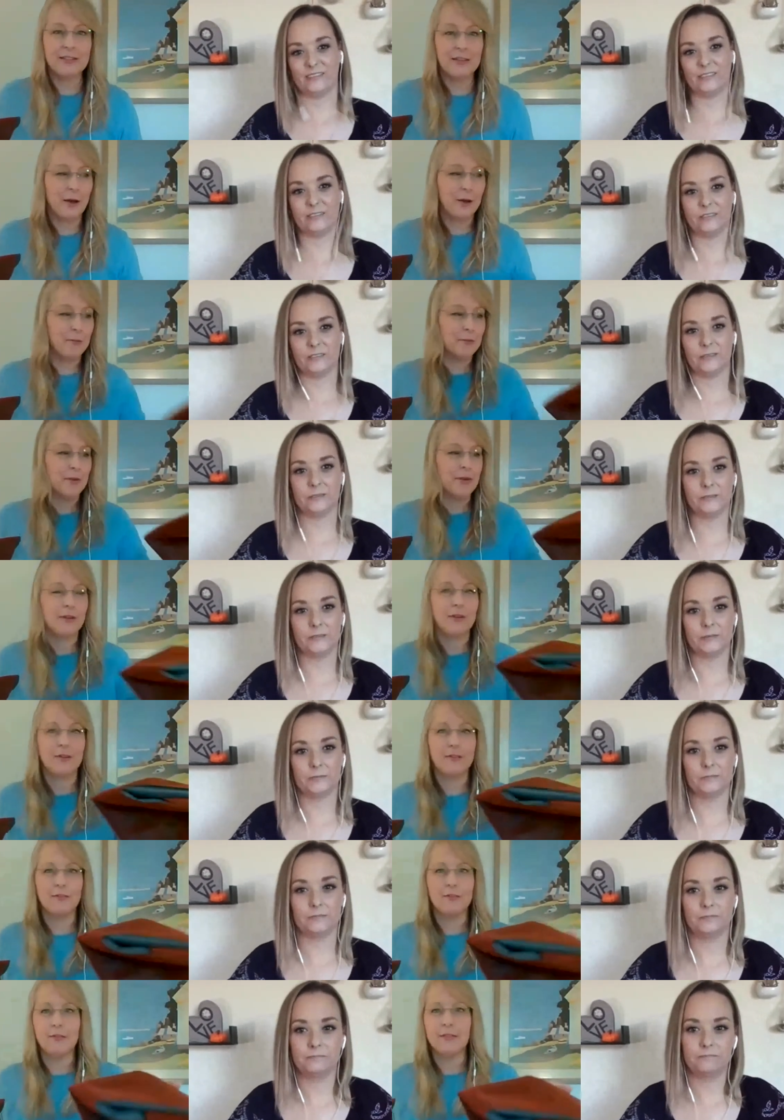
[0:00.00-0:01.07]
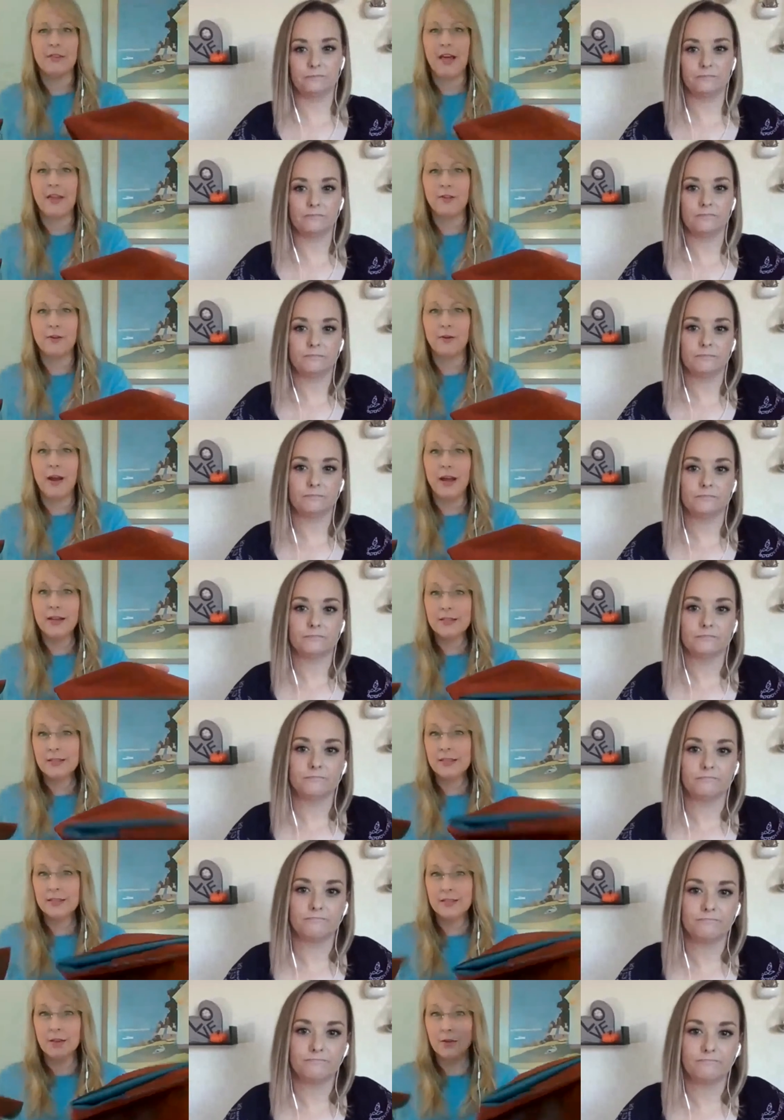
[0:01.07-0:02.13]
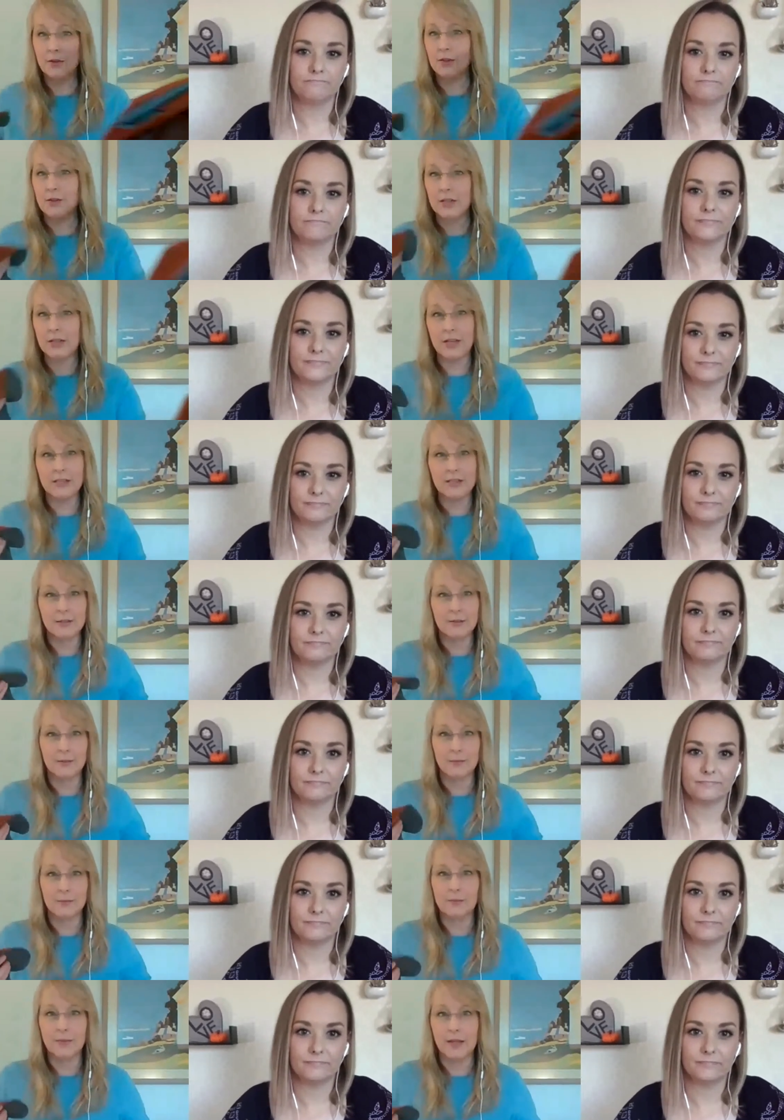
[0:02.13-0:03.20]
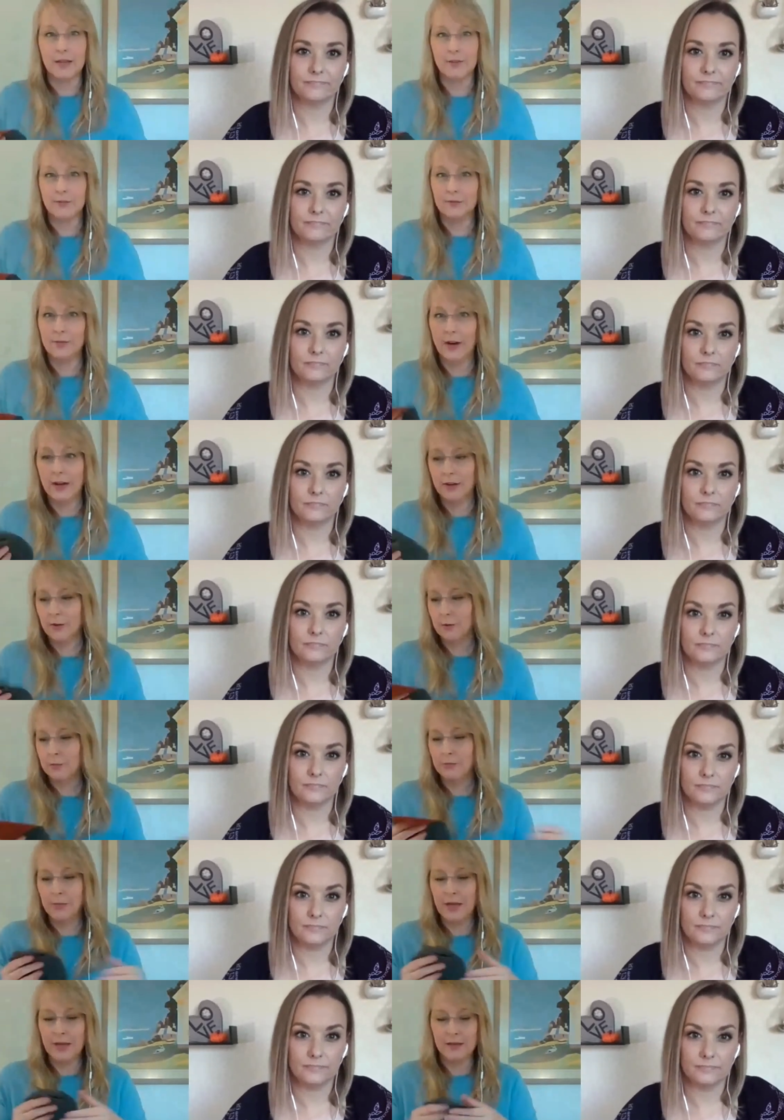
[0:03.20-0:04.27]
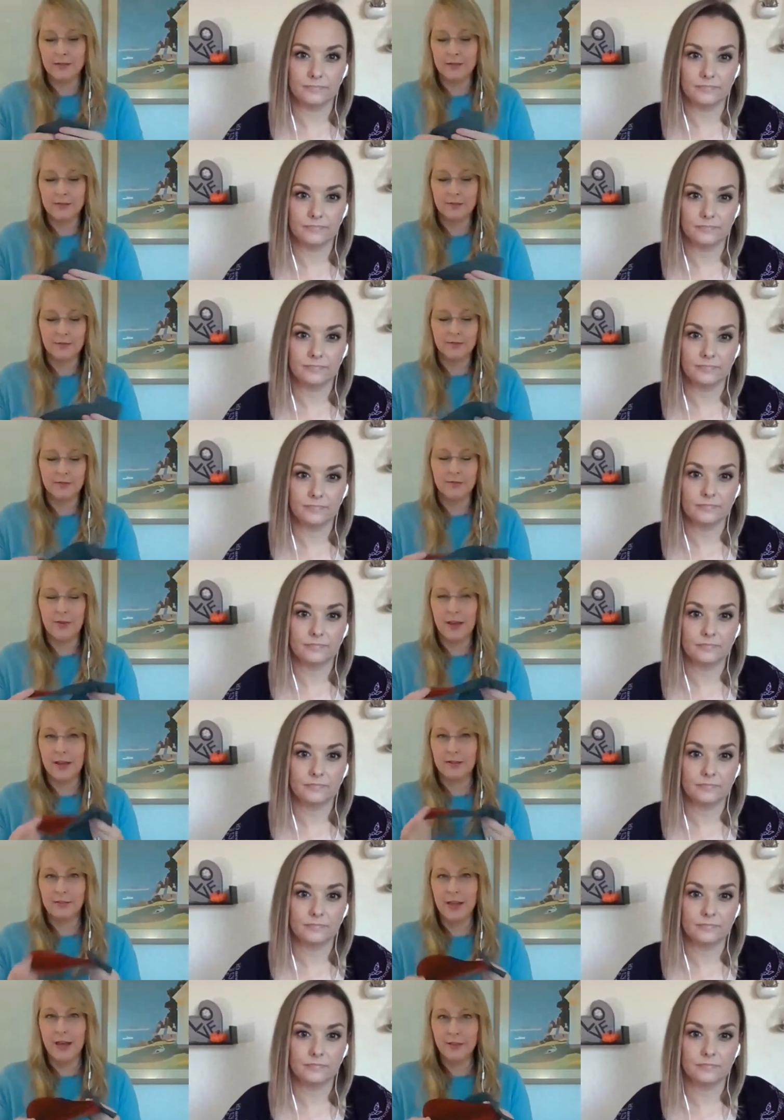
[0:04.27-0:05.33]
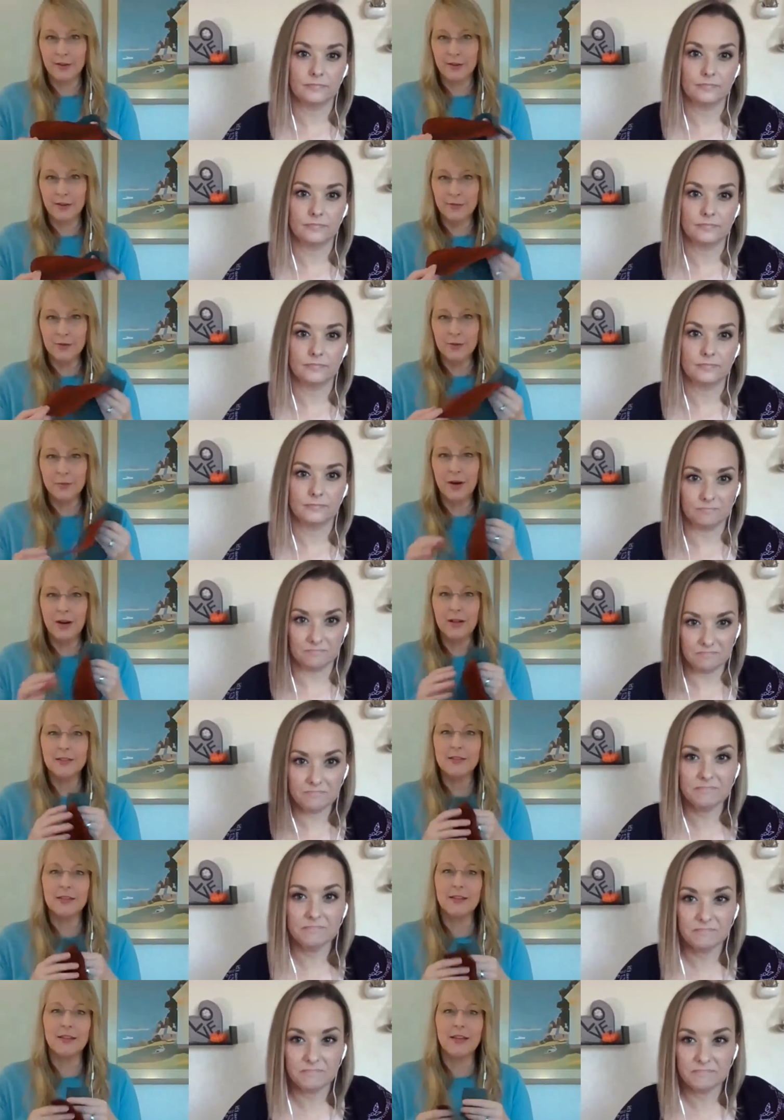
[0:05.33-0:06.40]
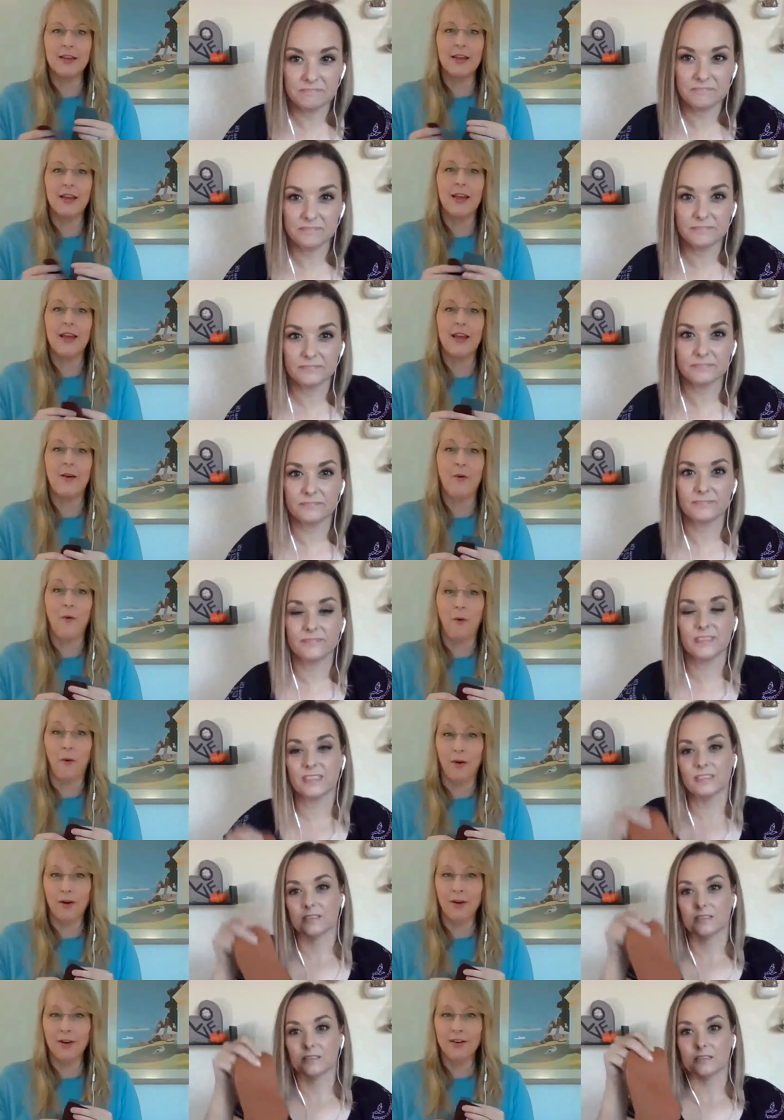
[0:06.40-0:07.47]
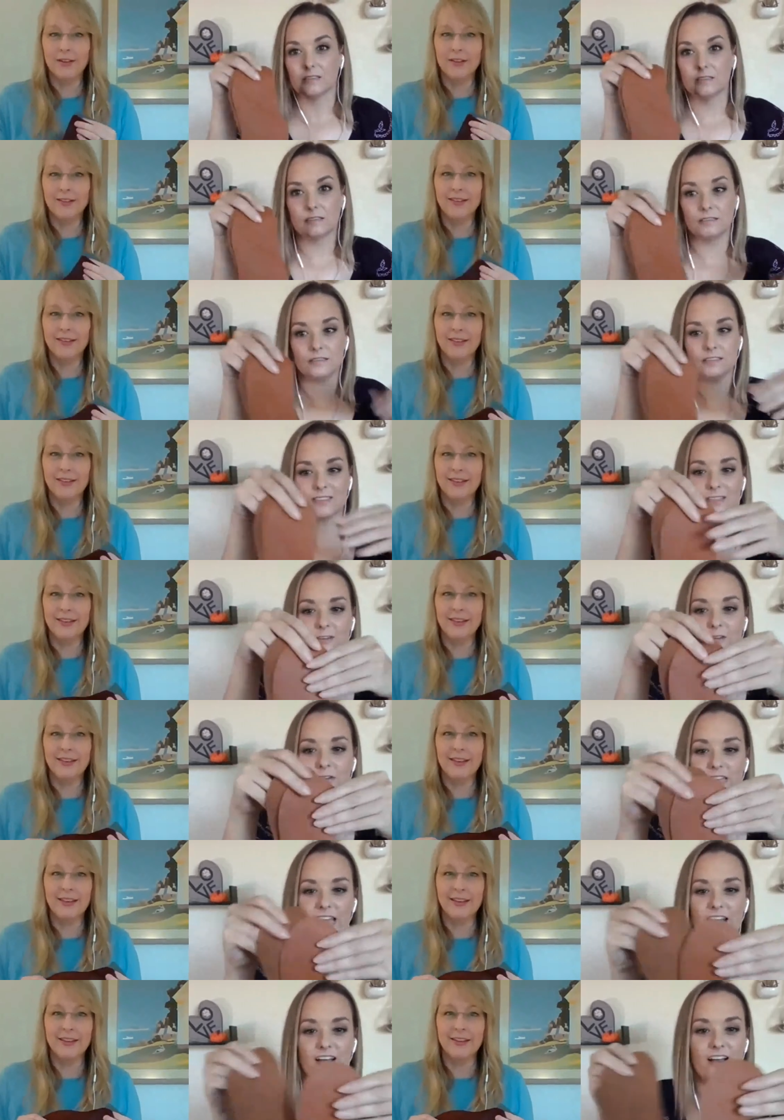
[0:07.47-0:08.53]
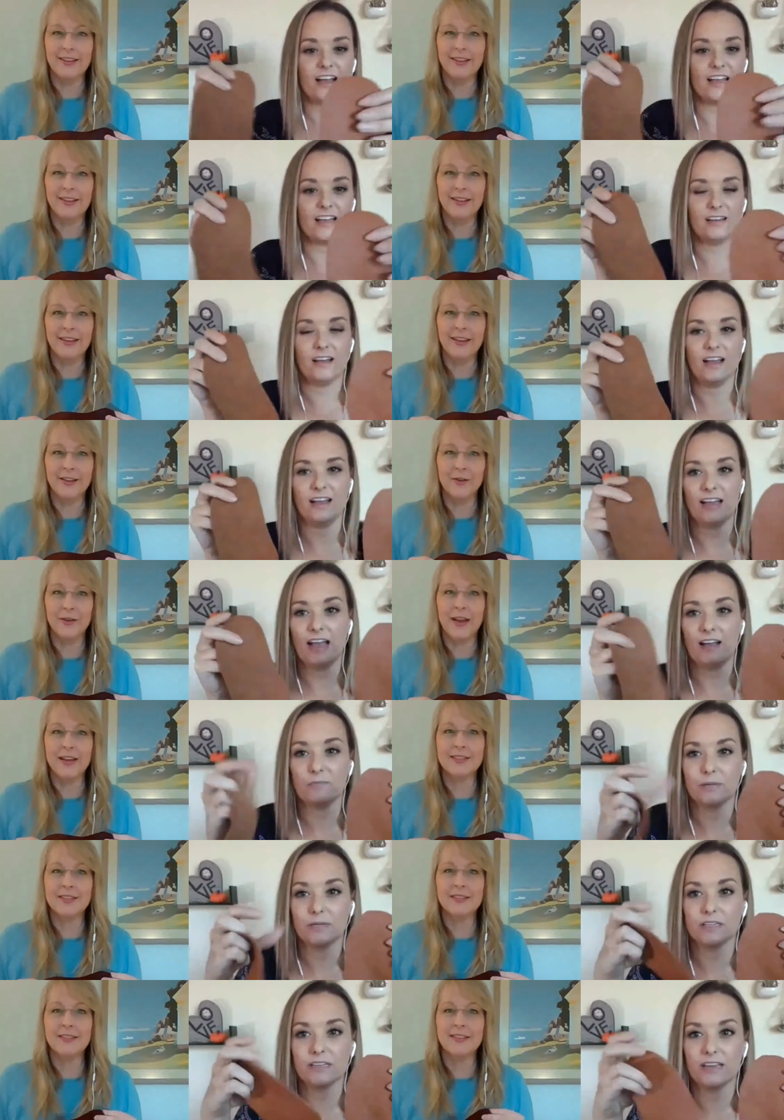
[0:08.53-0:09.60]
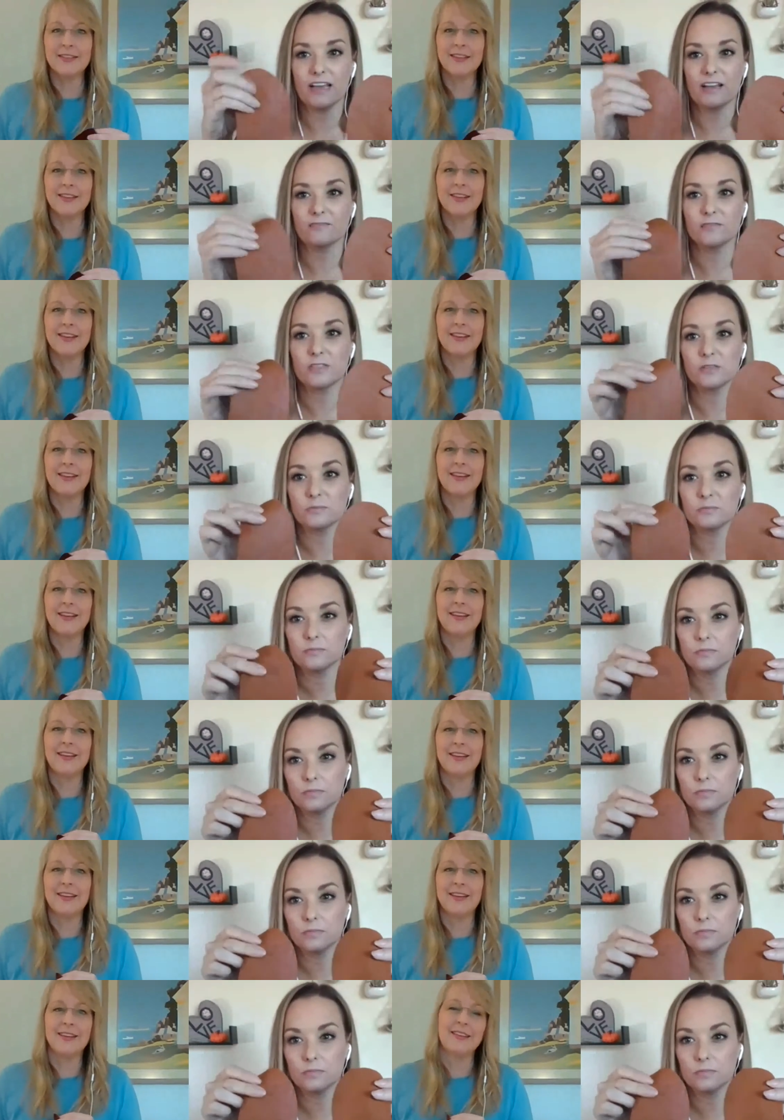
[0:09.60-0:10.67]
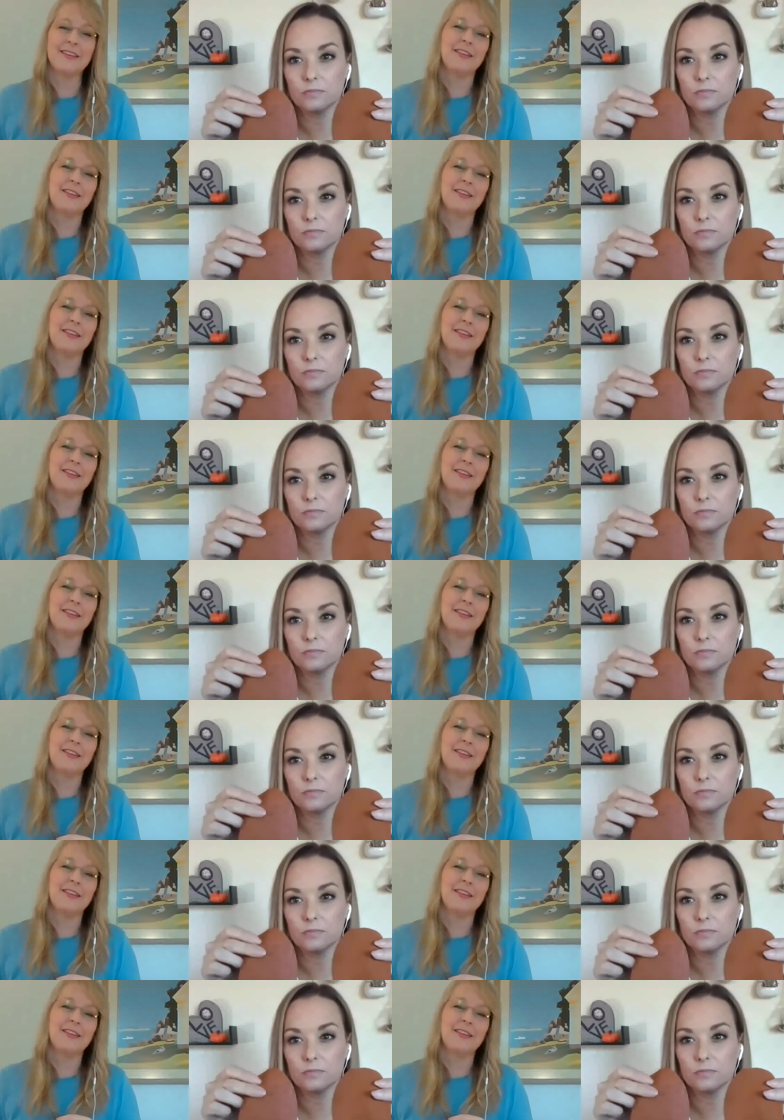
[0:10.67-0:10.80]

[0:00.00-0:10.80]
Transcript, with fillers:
Speaker 1: some leatherette, so you can get some like vinyl-based fake leather if you
Speaker 2: want, or. So yeah, I I happen to have some.